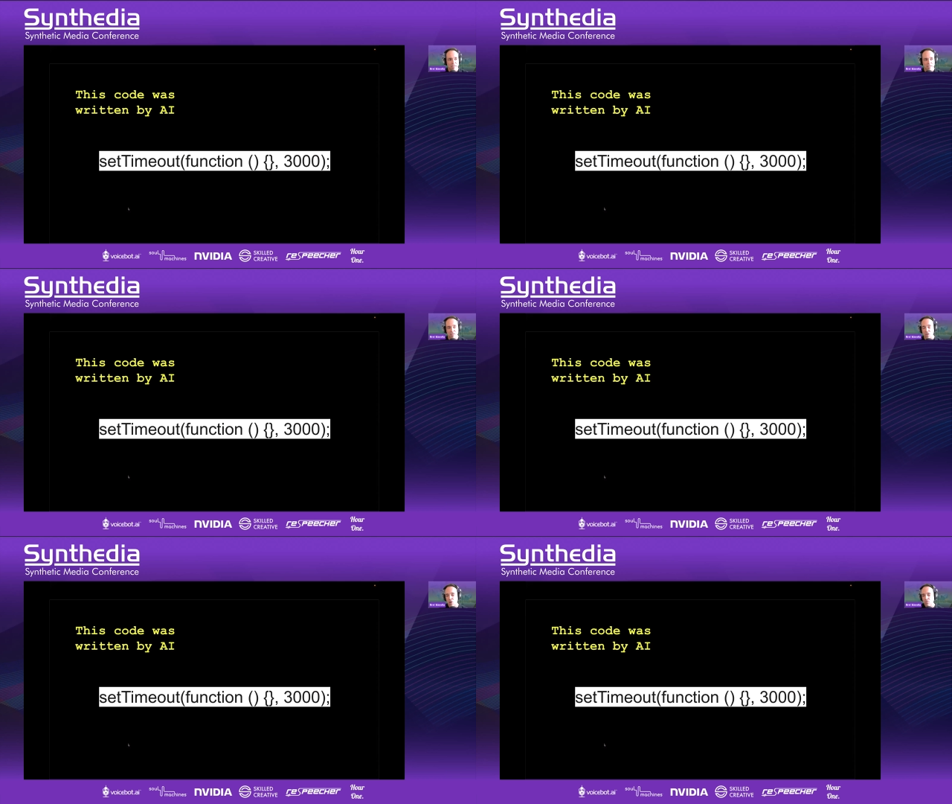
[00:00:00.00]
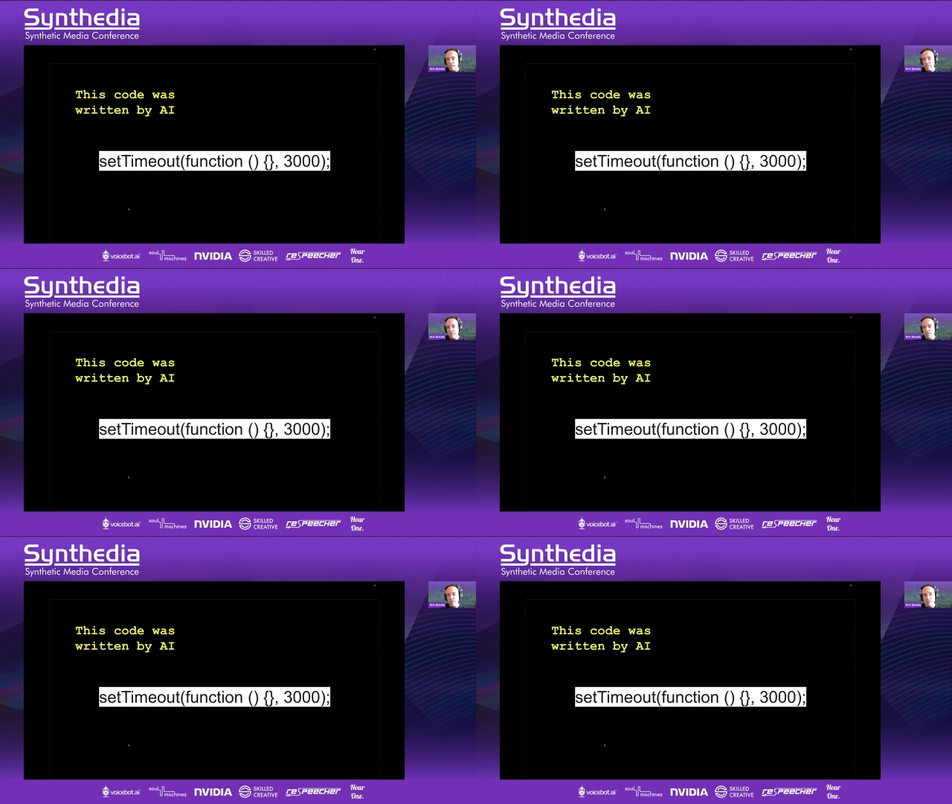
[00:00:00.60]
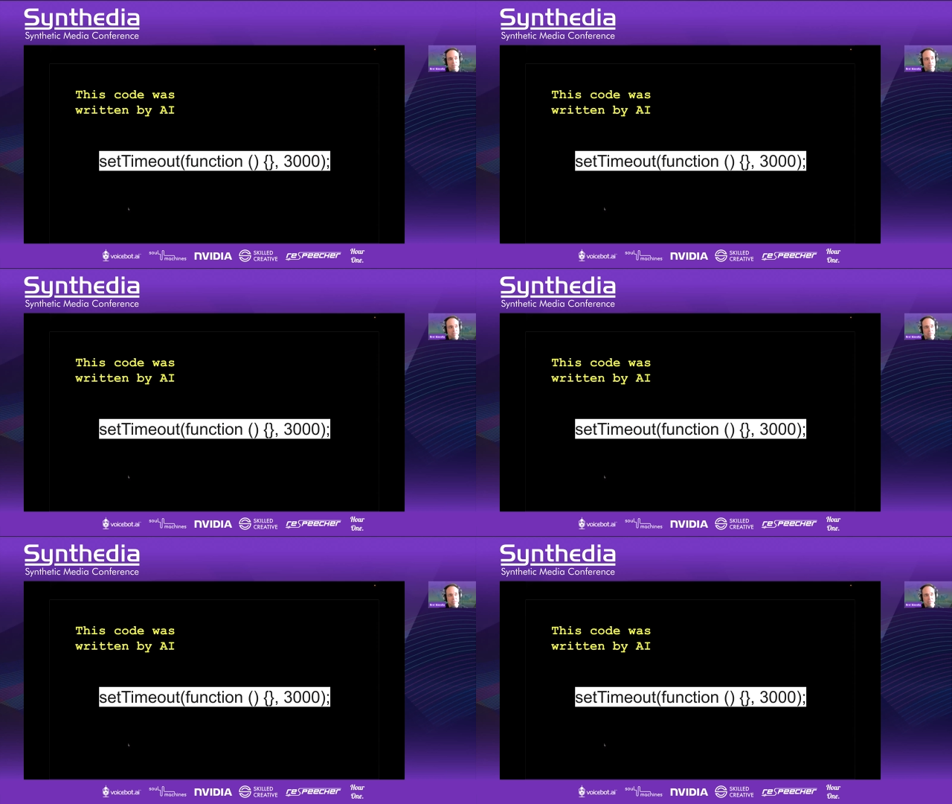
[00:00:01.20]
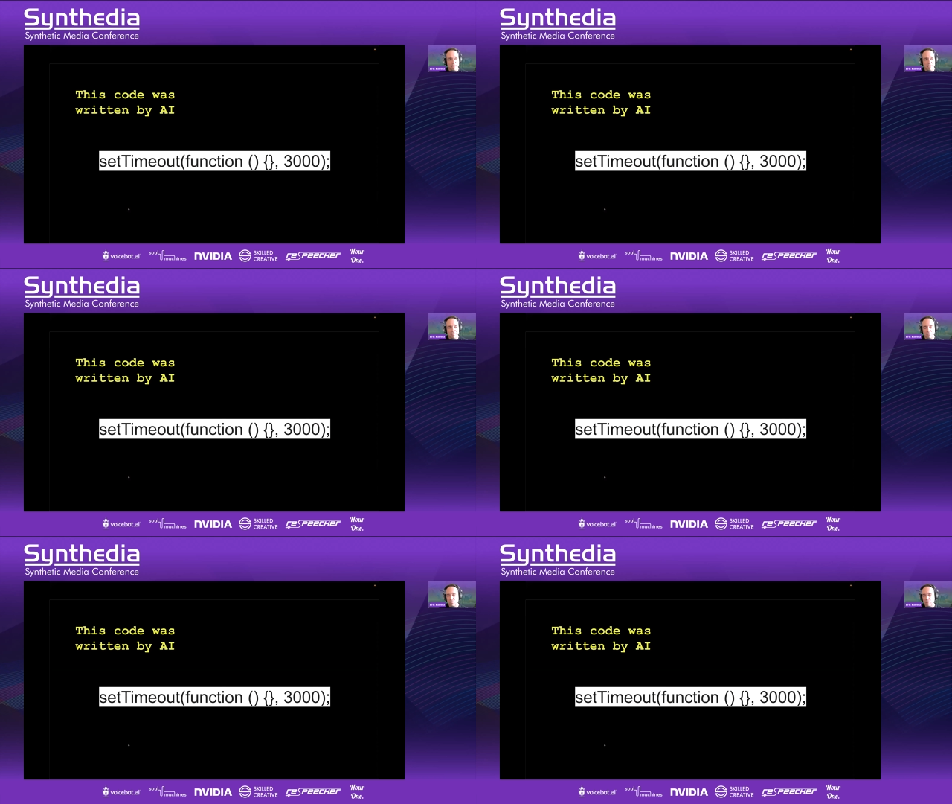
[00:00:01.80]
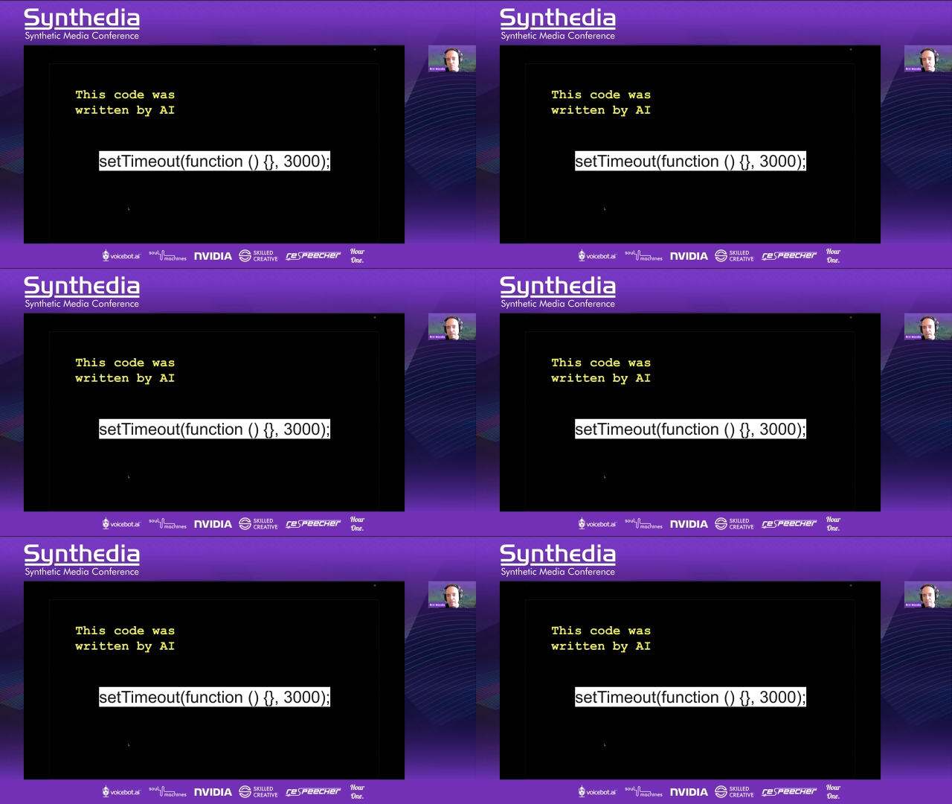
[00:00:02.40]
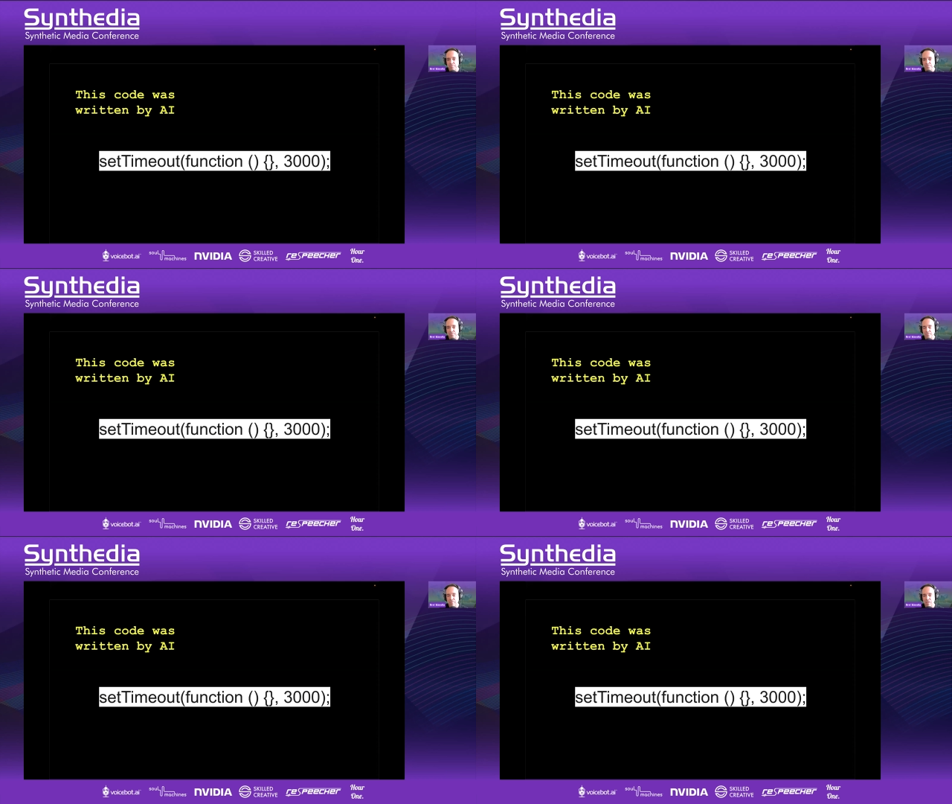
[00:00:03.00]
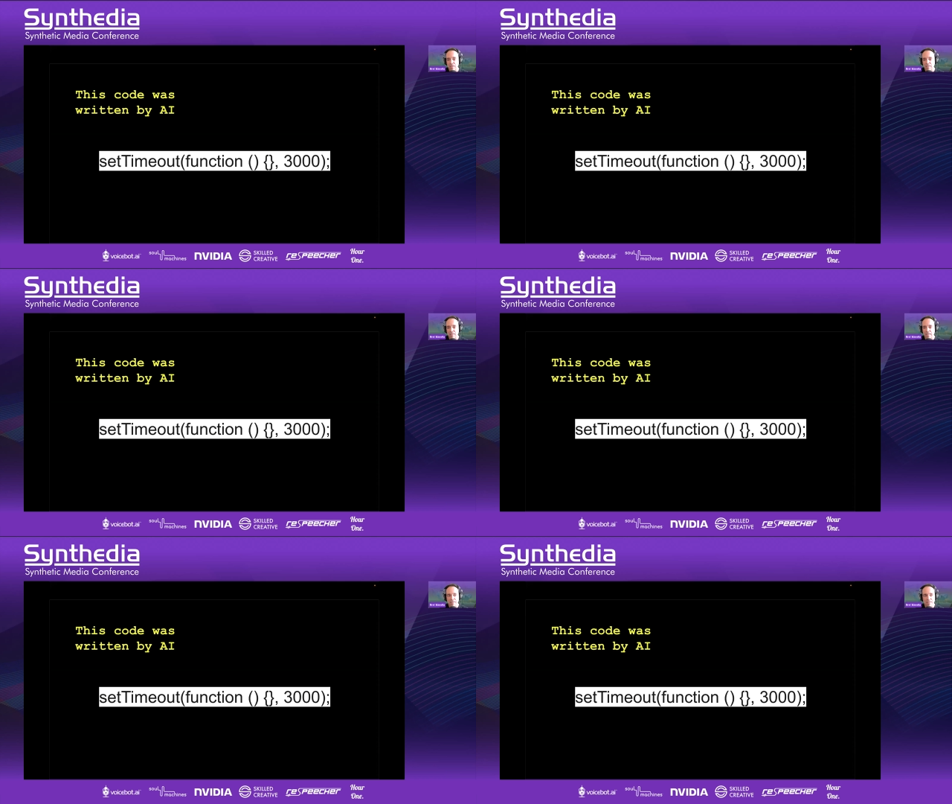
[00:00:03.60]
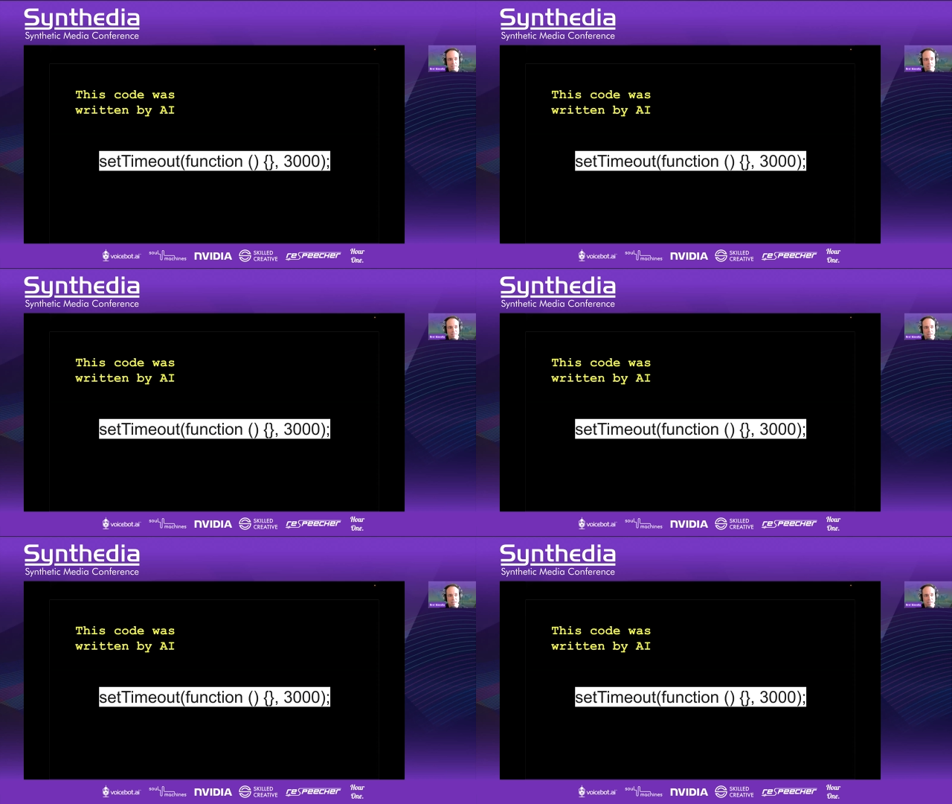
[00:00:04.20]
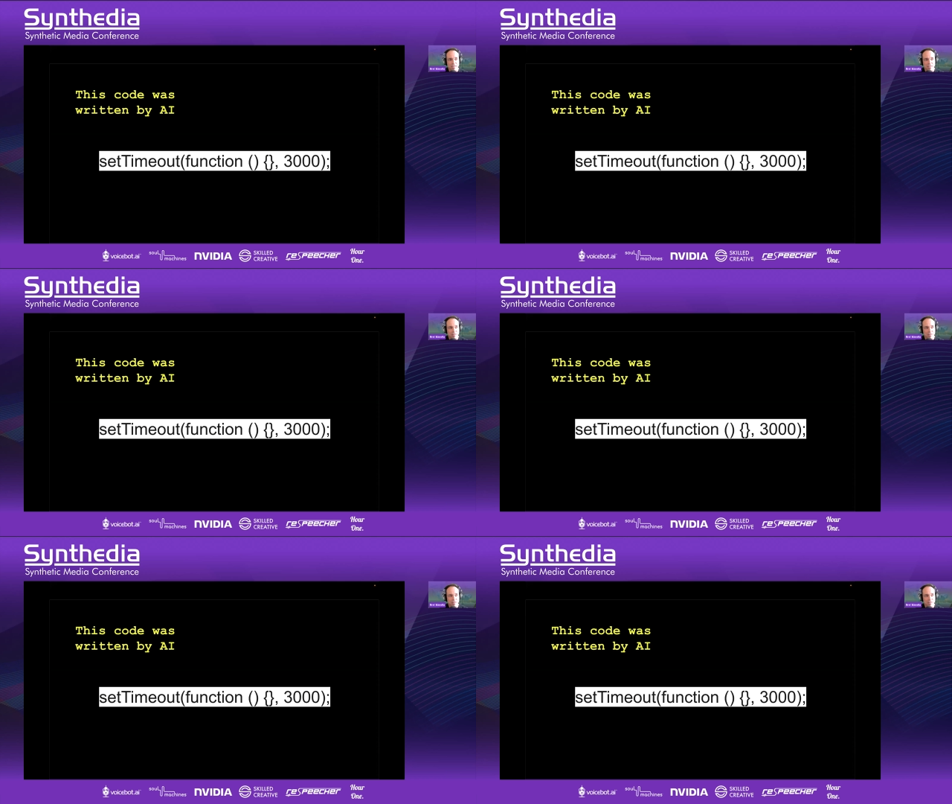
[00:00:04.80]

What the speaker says: No face is visible, so there are no lips to read.